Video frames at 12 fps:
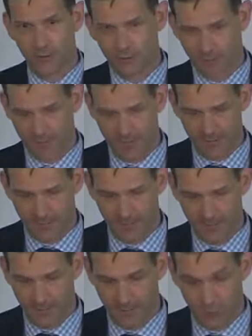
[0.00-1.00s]
also in that
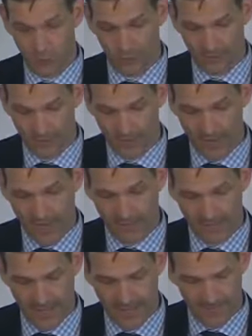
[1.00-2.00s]
booklet that you
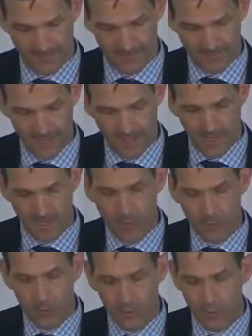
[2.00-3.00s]
have there. And
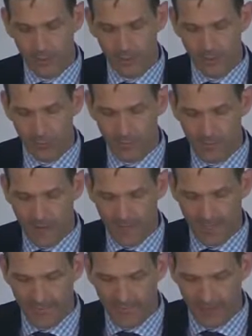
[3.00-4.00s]
that recording will be
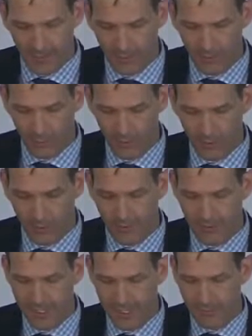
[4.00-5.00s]
made available
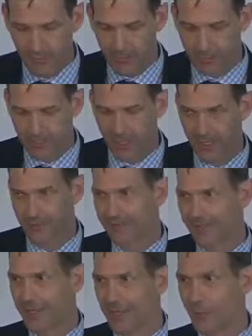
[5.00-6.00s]
on the SACE website
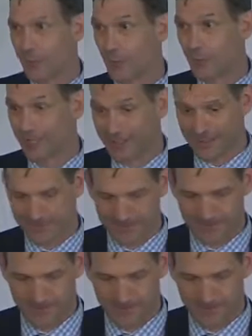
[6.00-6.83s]
later in the week.